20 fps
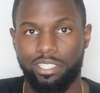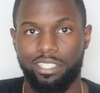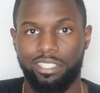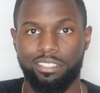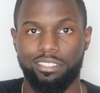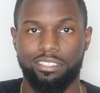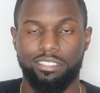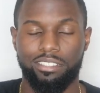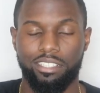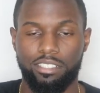
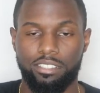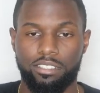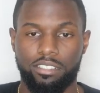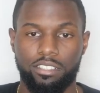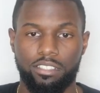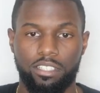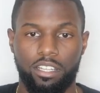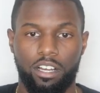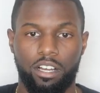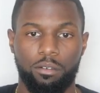
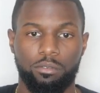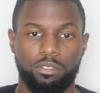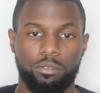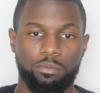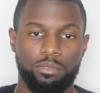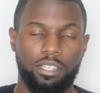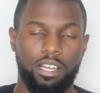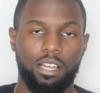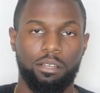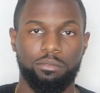consistent.
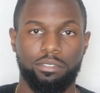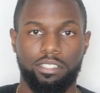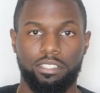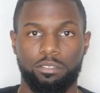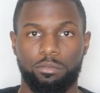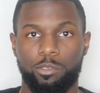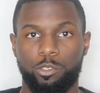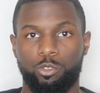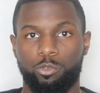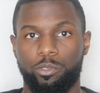Sometimes
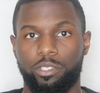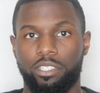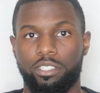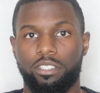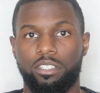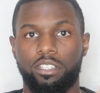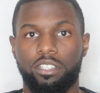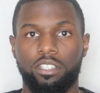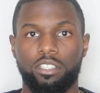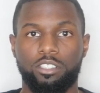it's
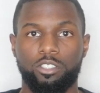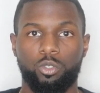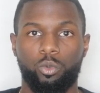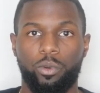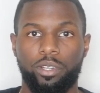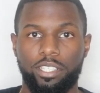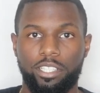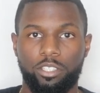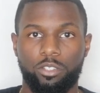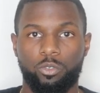between
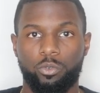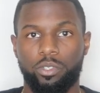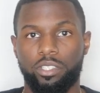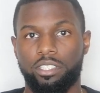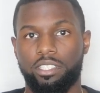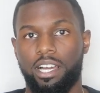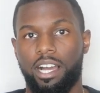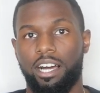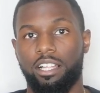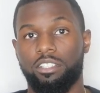
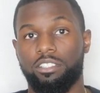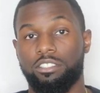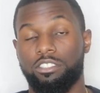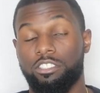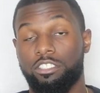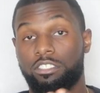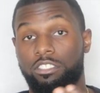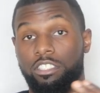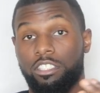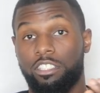$23
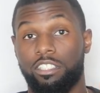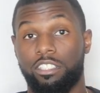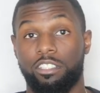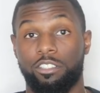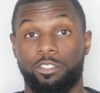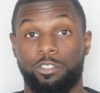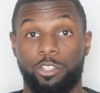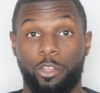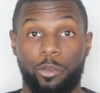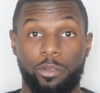
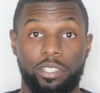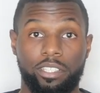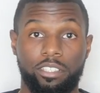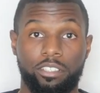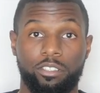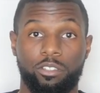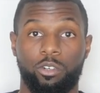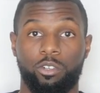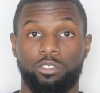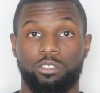to
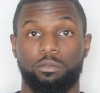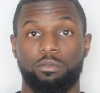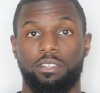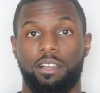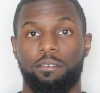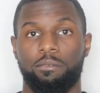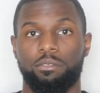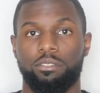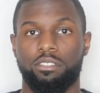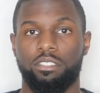$30, or
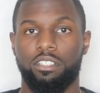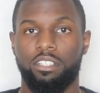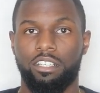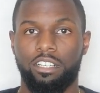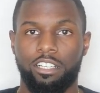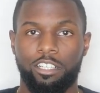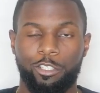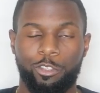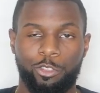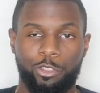sometimes
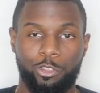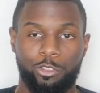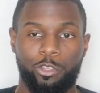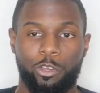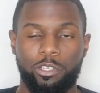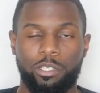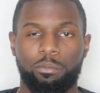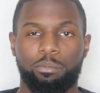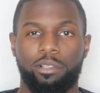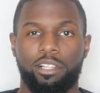
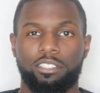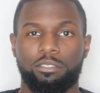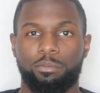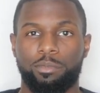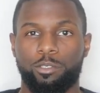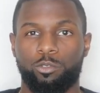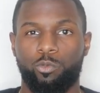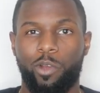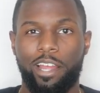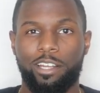30 plus,
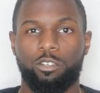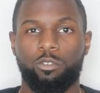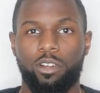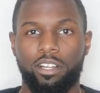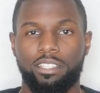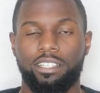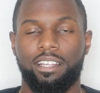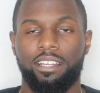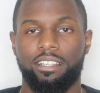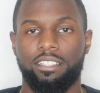but right
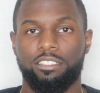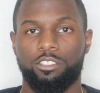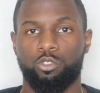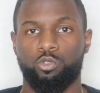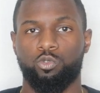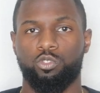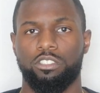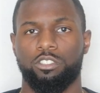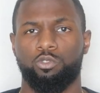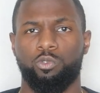around that
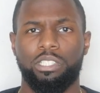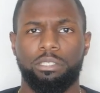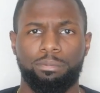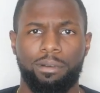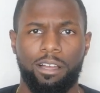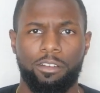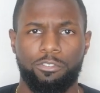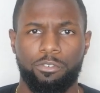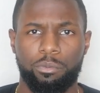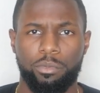sweet
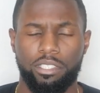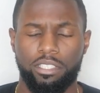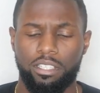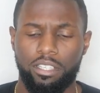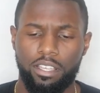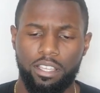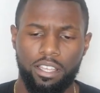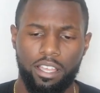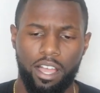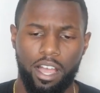spot for me,
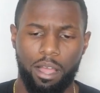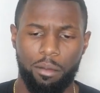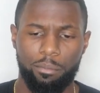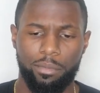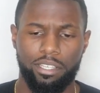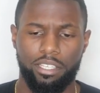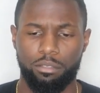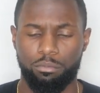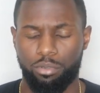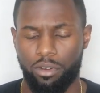I'm
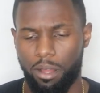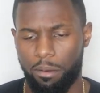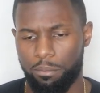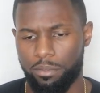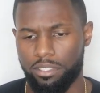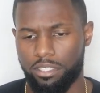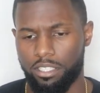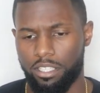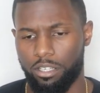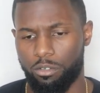making
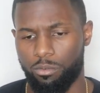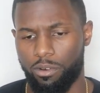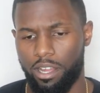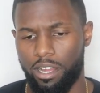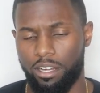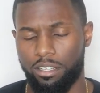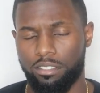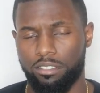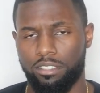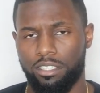probably
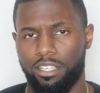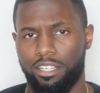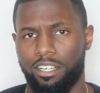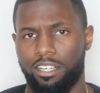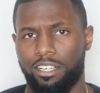around